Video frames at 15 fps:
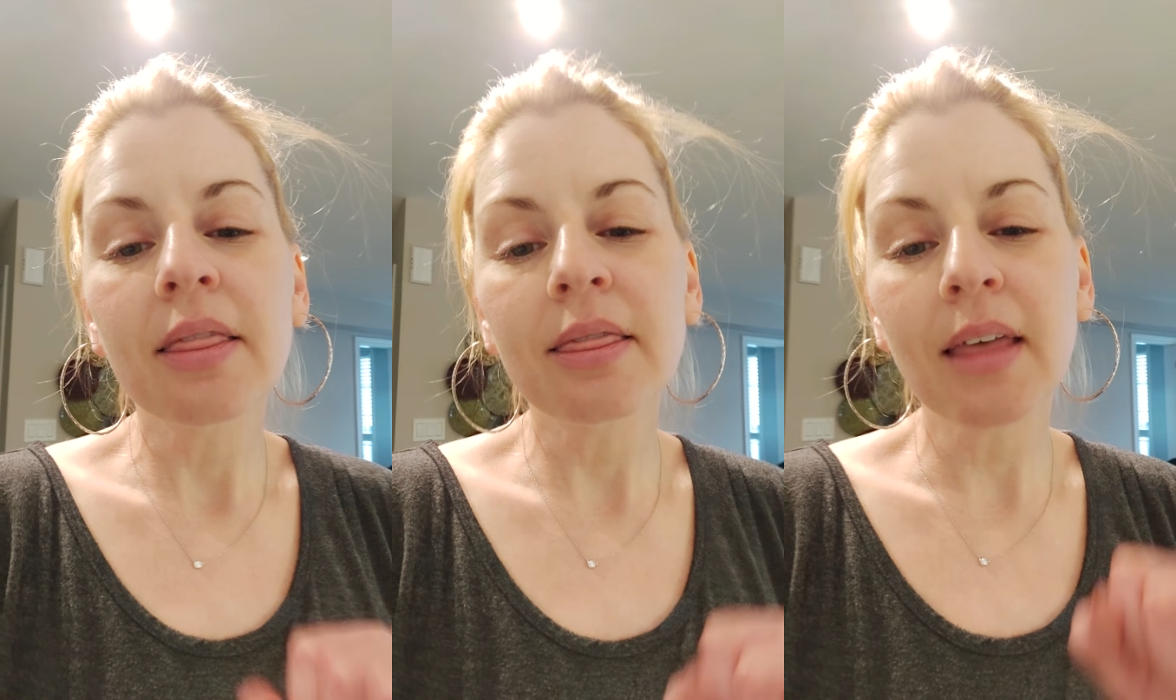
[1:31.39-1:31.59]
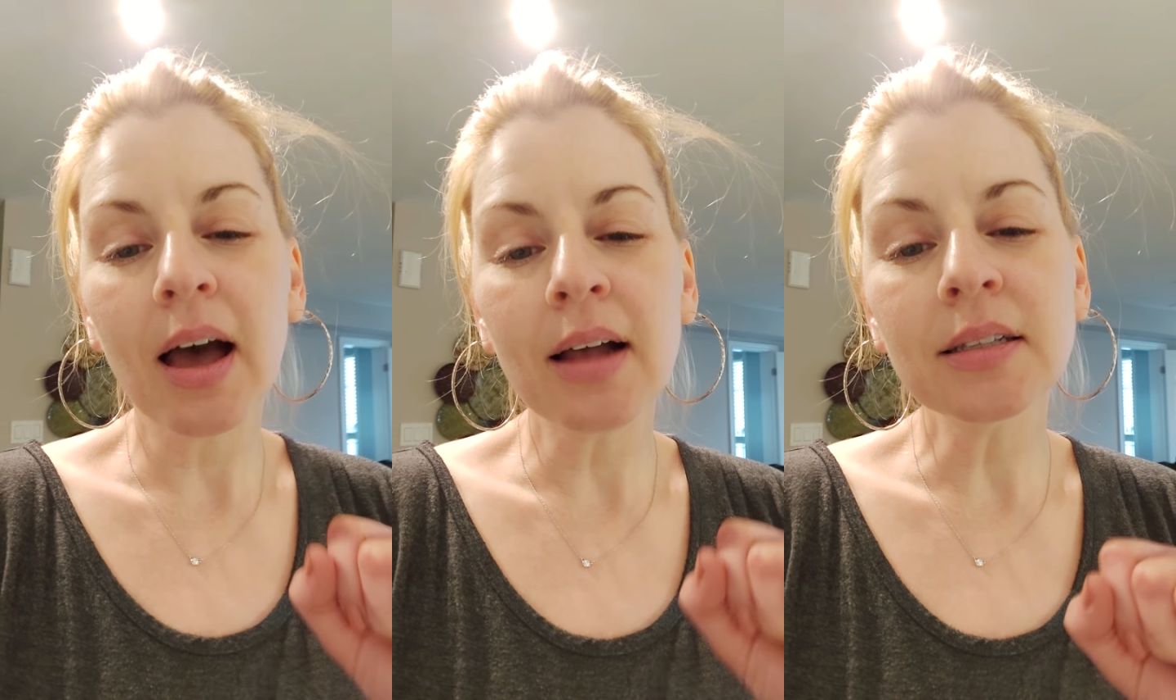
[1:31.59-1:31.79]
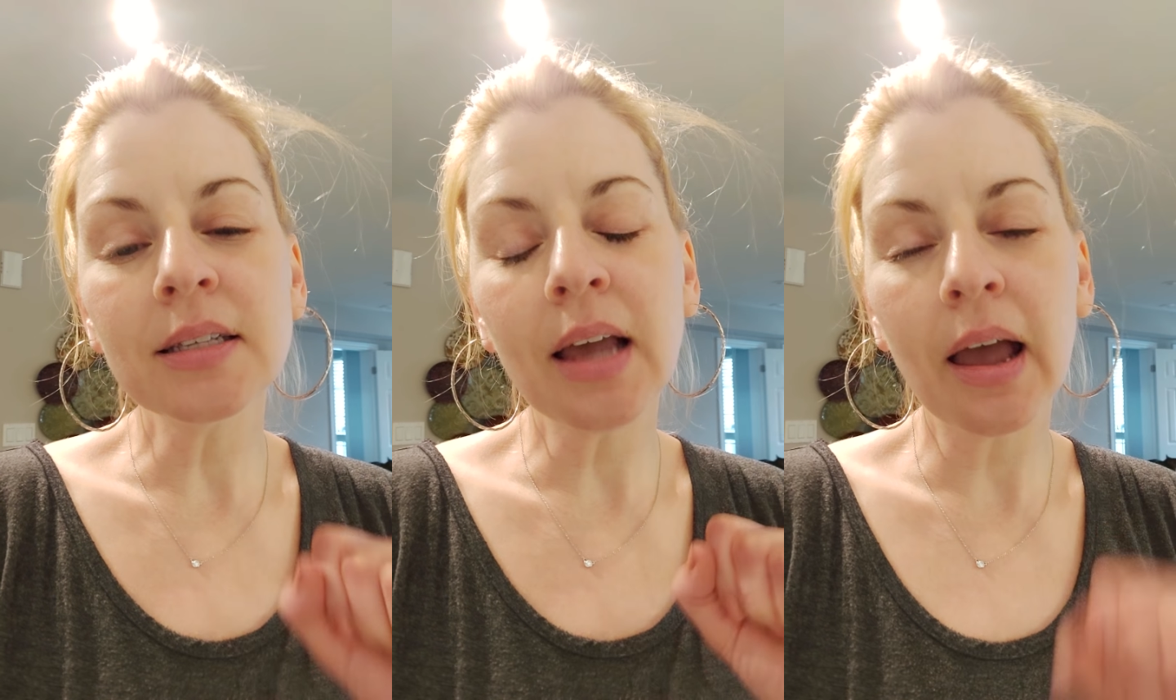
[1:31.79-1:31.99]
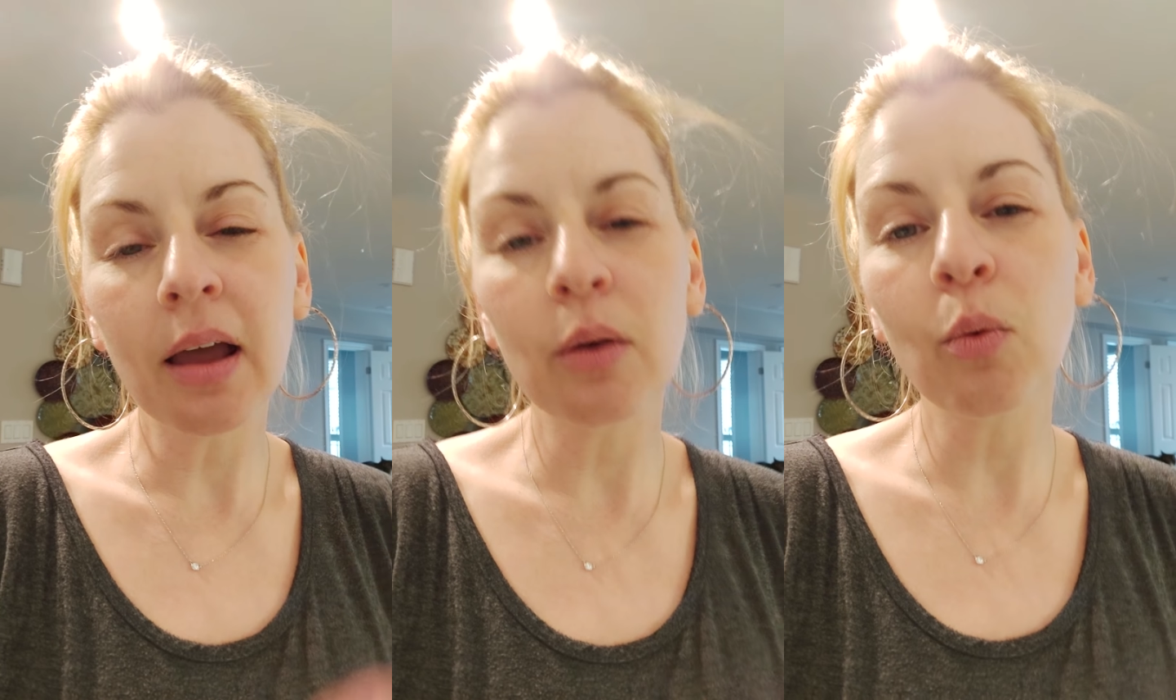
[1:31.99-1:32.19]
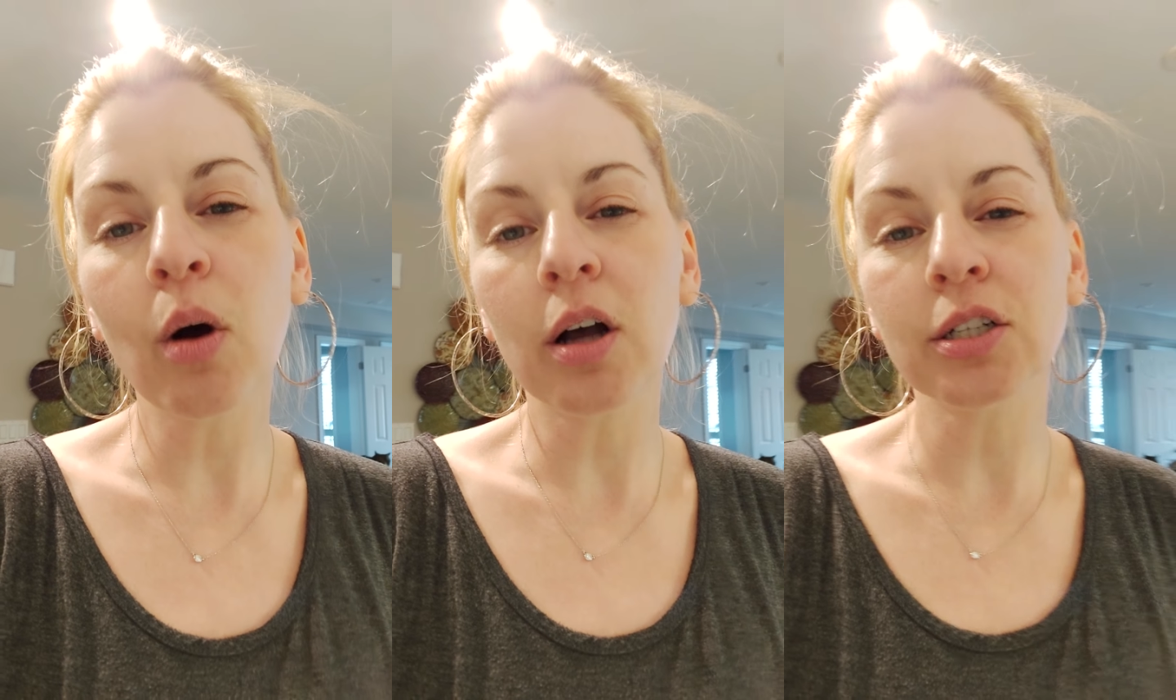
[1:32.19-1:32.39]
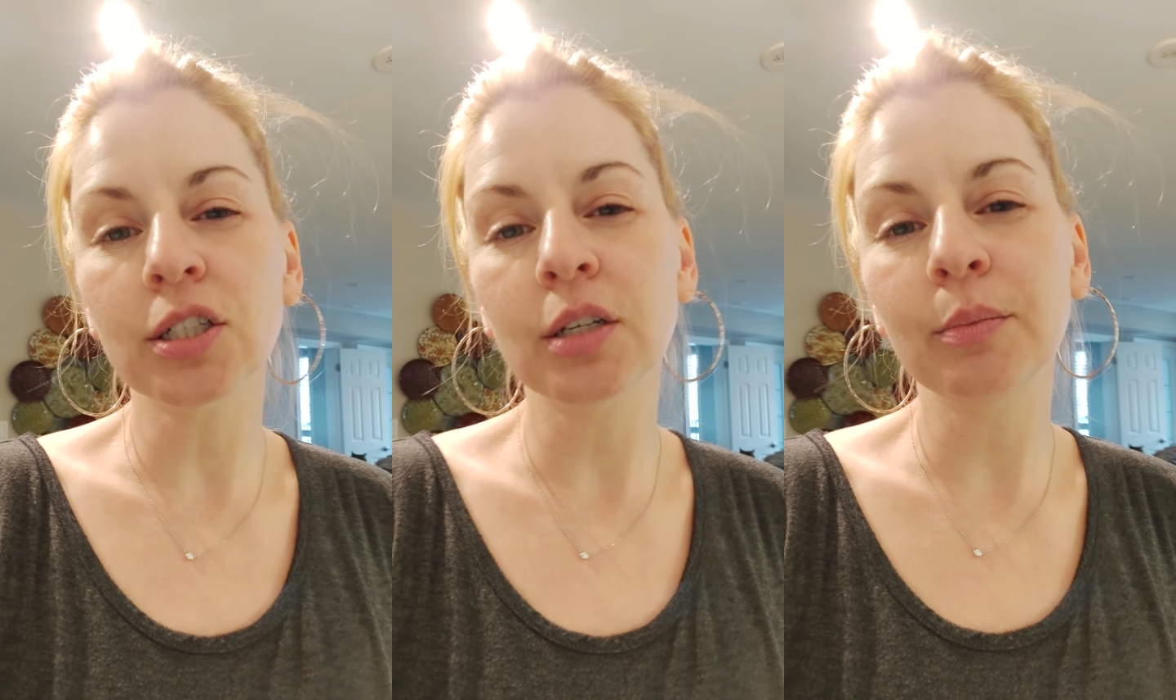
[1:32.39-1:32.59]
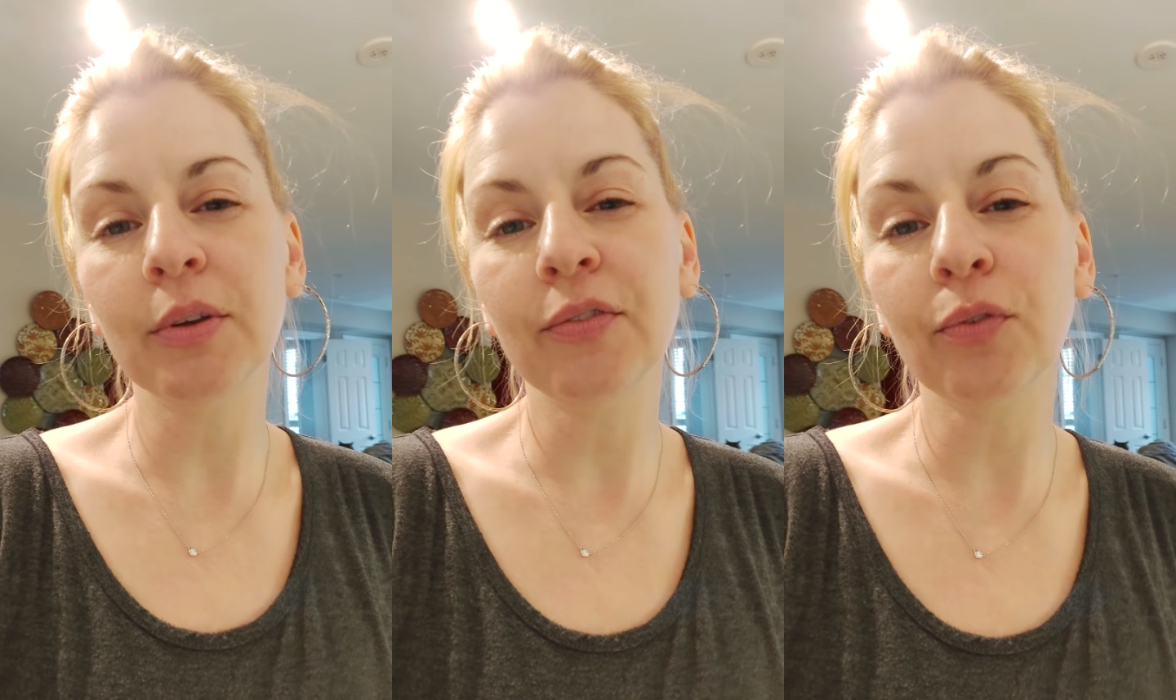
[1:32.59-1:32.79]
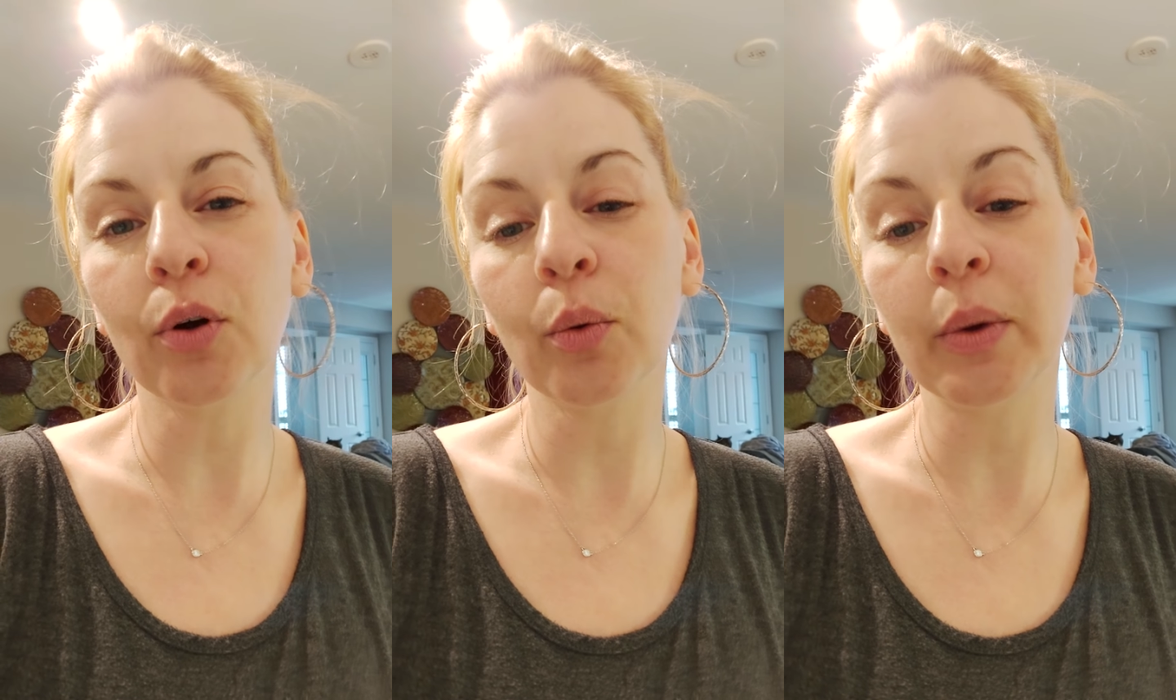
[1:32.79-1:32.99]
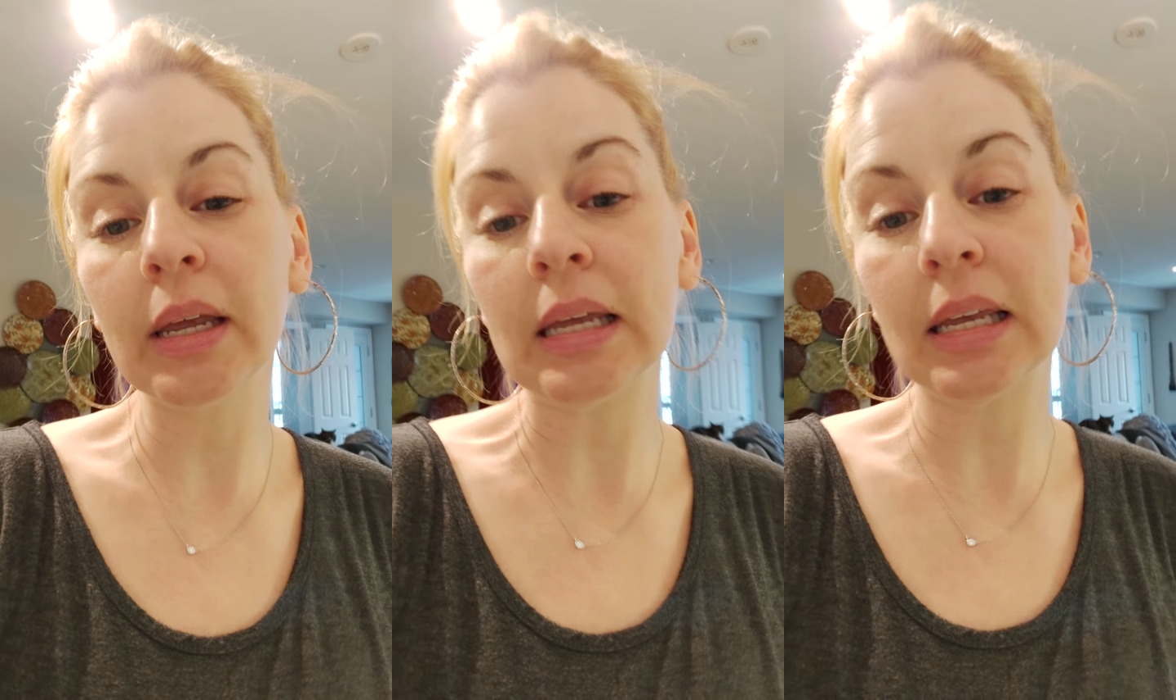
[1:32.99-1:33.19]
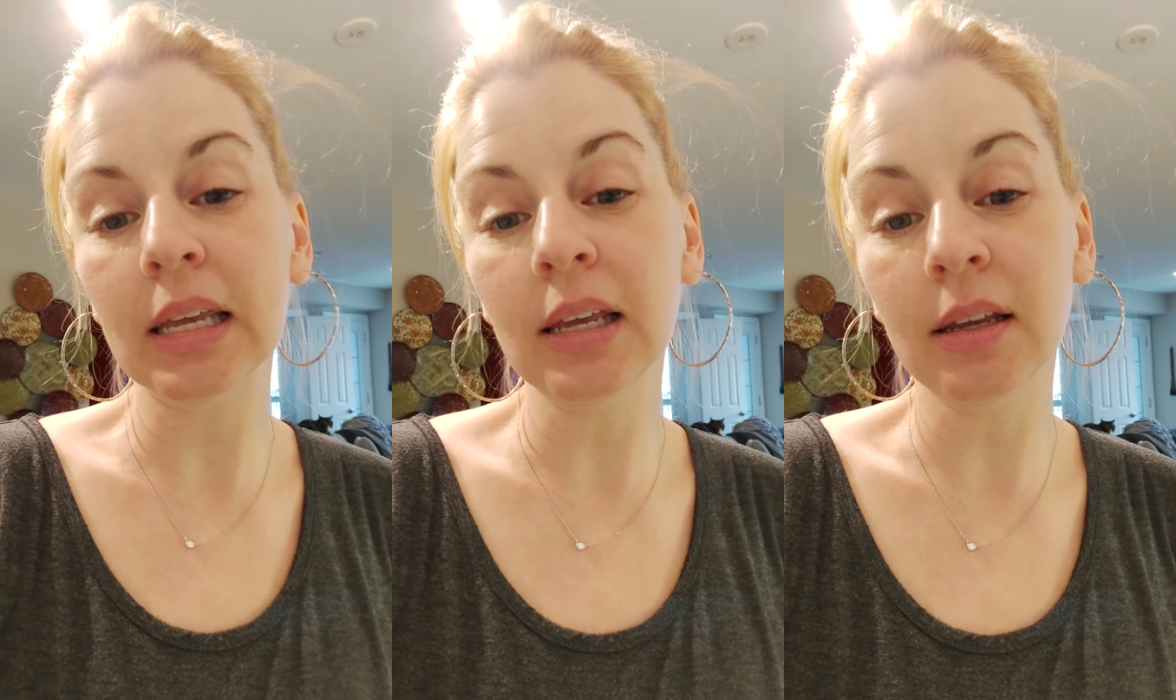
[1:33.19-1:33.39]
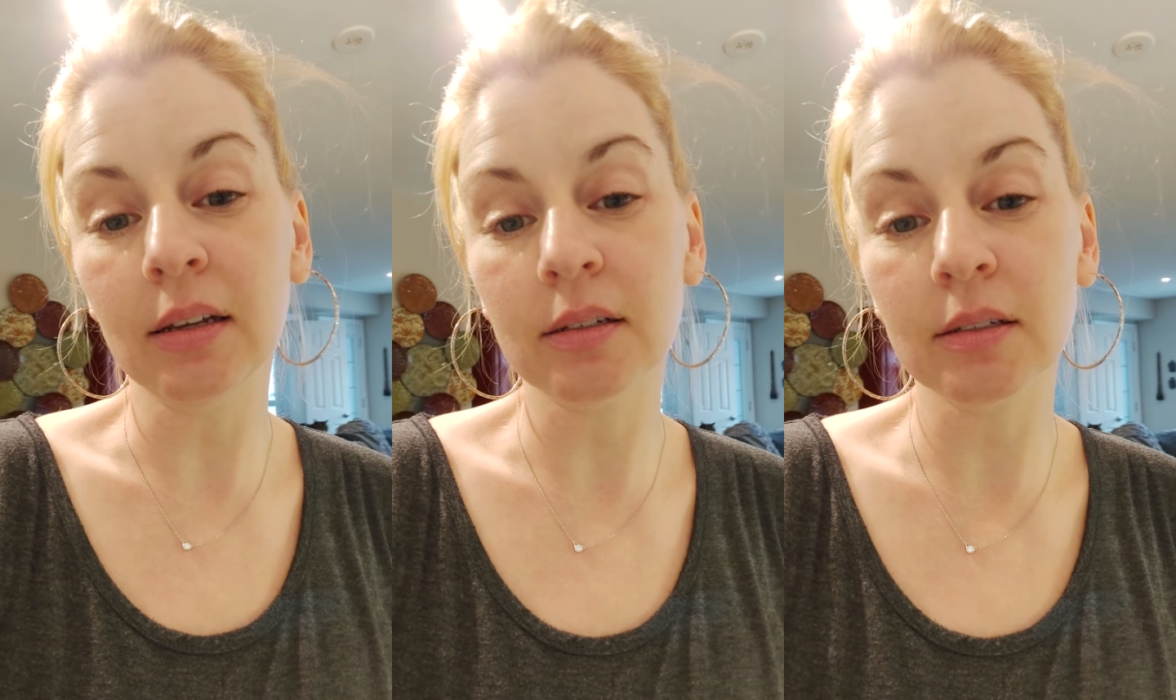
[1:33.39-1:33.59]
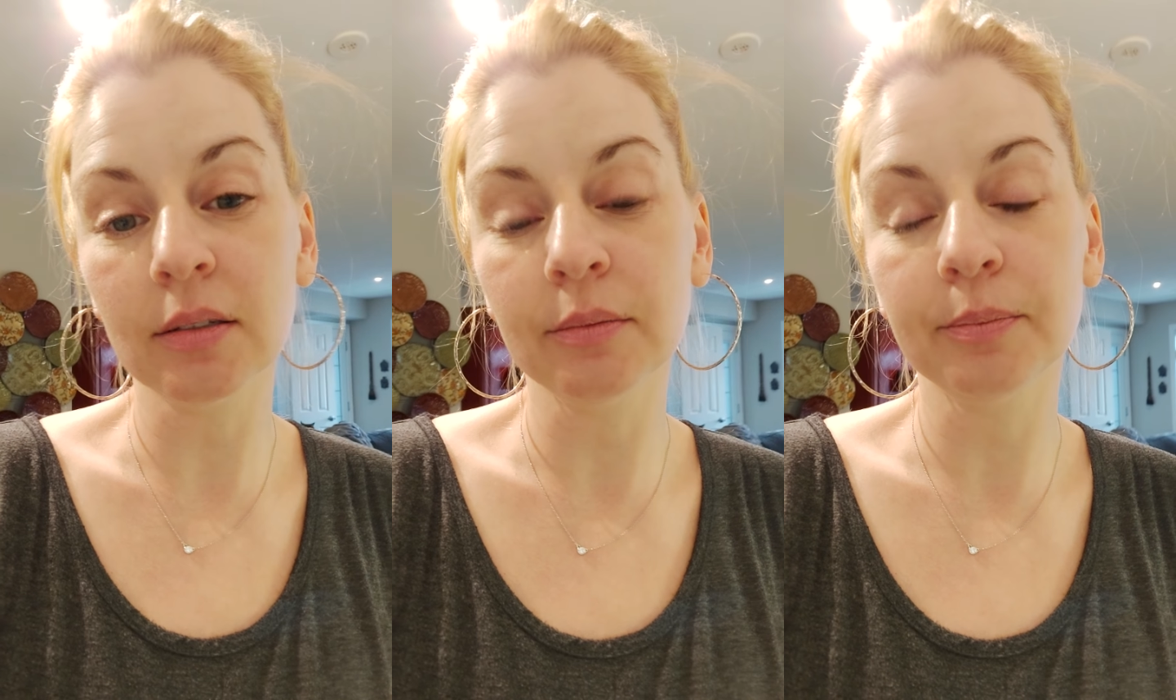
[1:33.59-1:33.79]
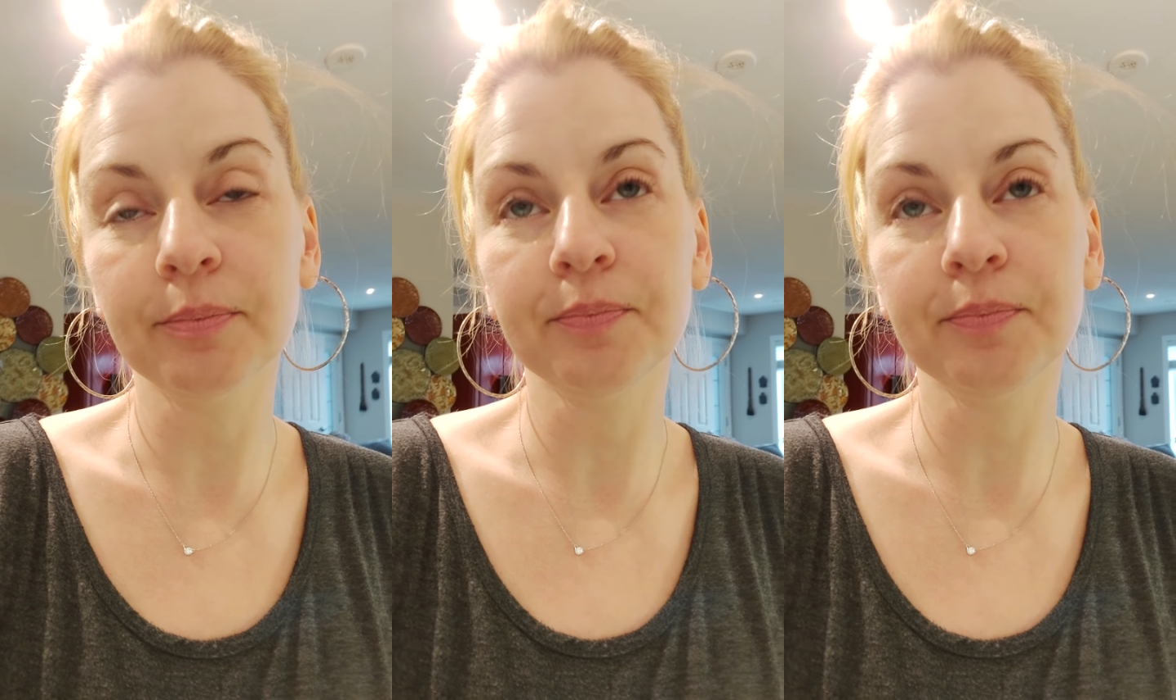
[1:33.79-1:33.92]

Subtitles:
That's hand washing before we eat.